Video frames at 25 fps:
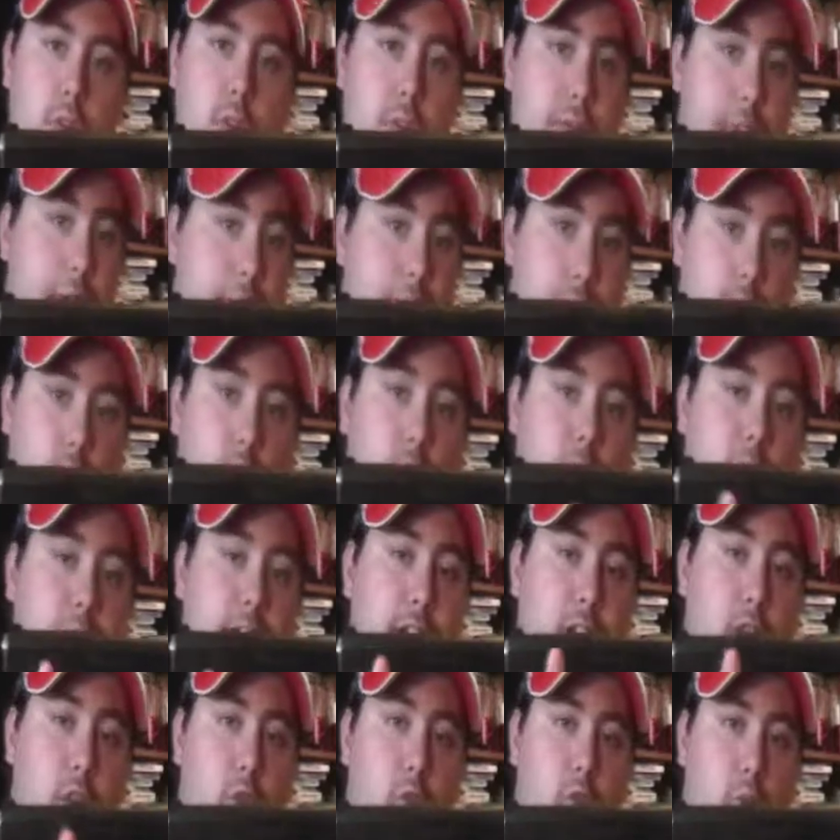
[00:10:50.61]
If I only
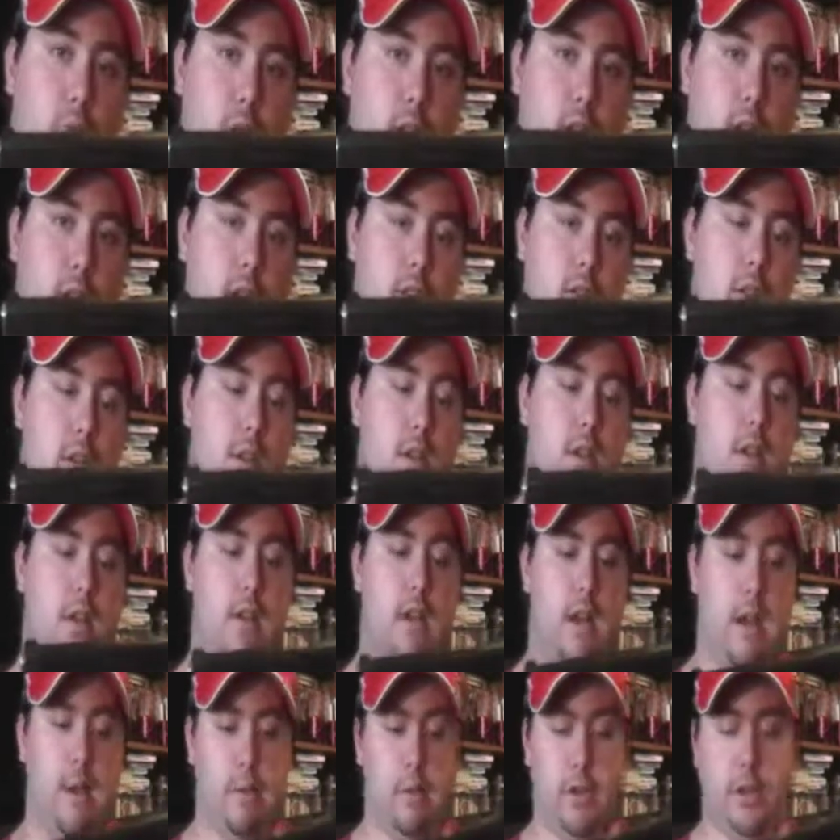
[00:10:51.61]
can own one,
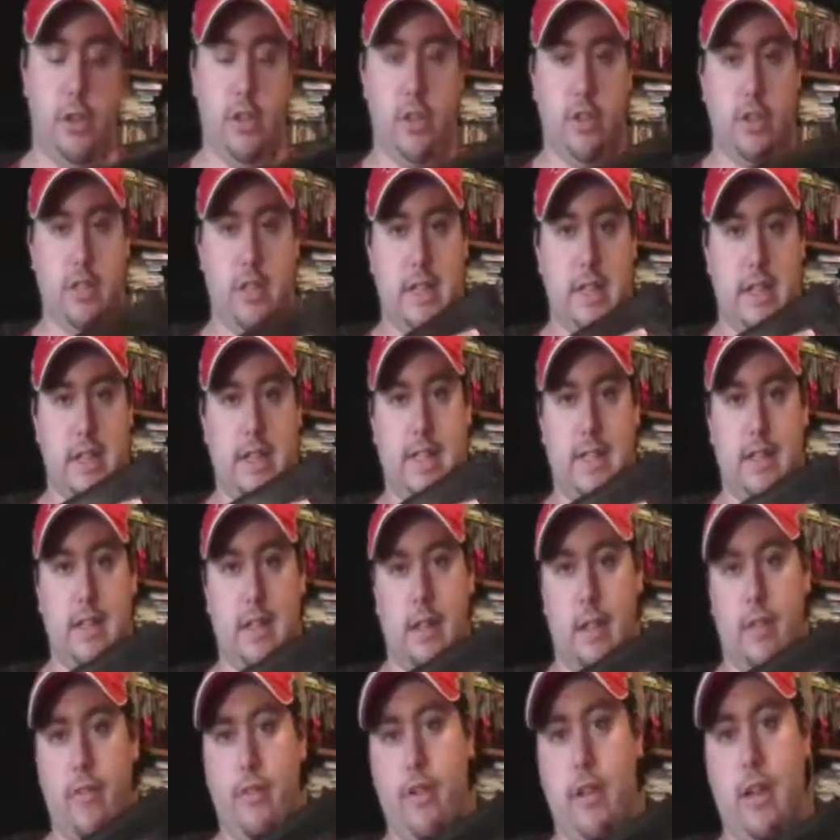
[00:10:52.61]
I'm going to choose a
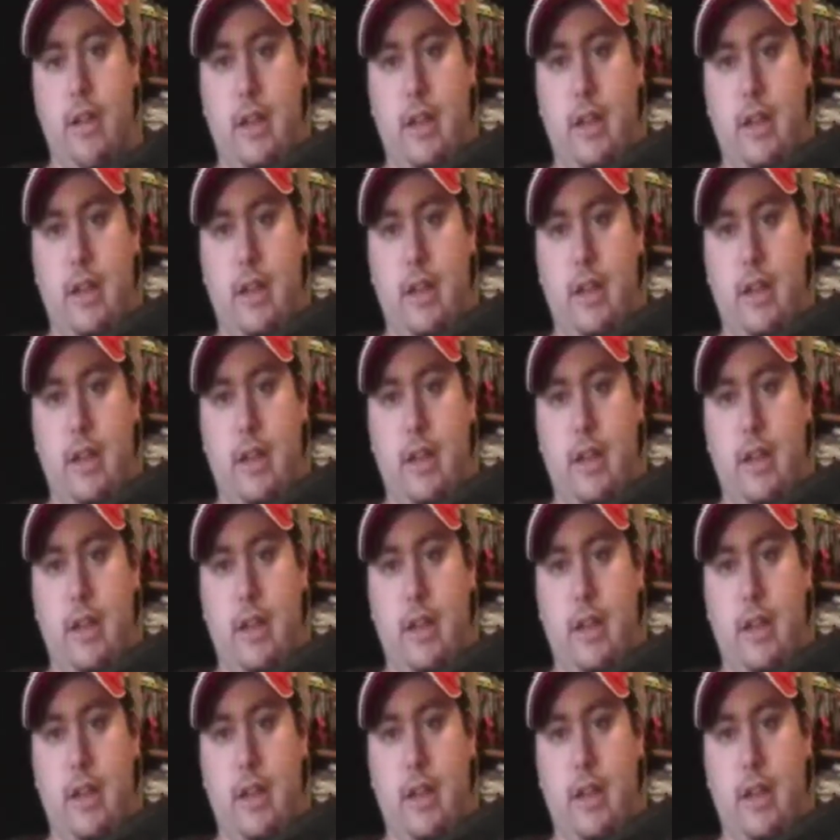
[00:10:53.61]
1911